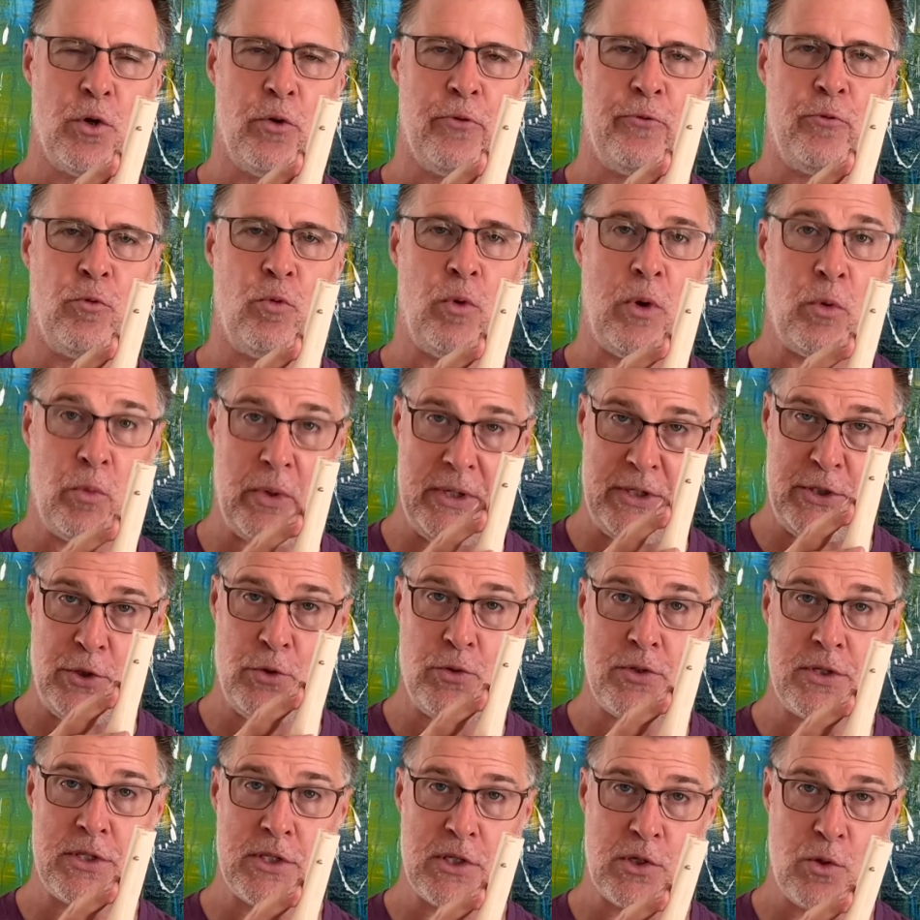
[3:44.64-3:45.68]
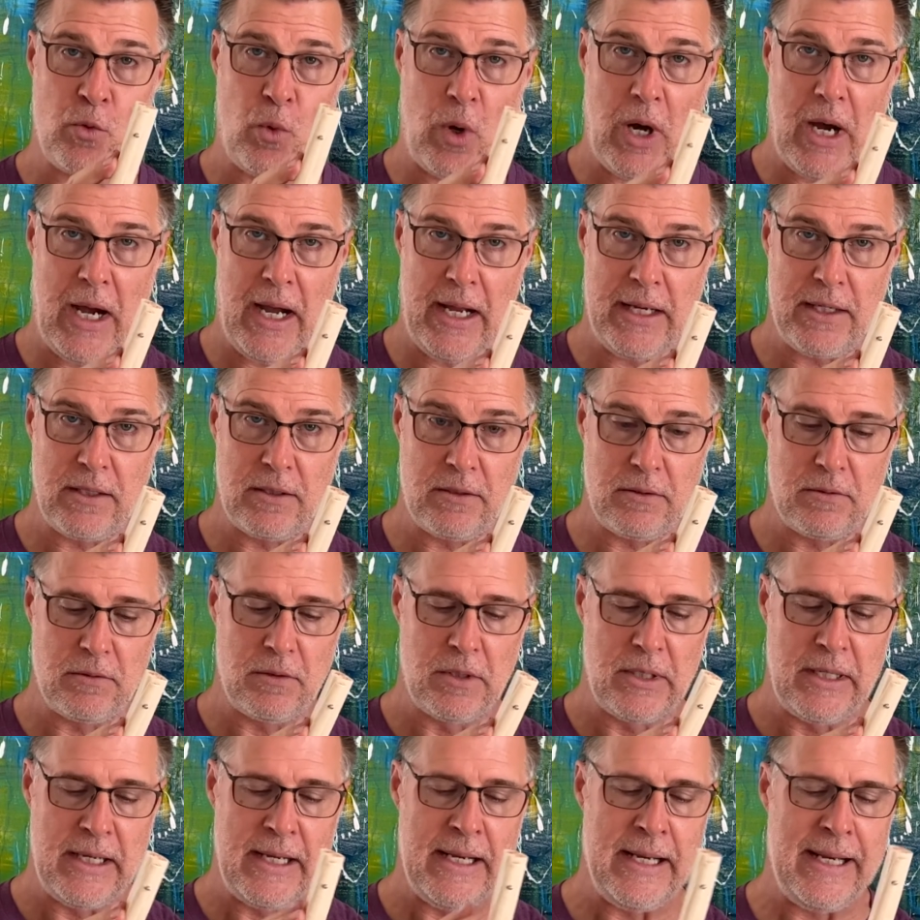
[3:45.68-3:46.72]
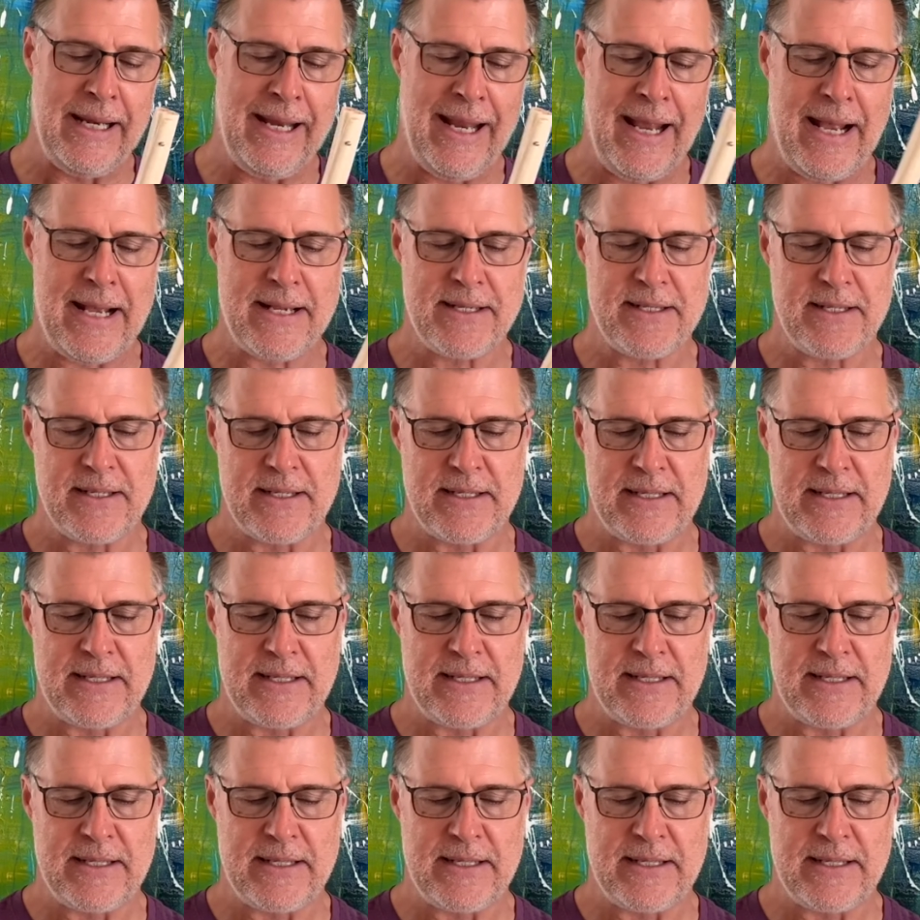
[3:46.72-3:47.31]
when we do squat, he has this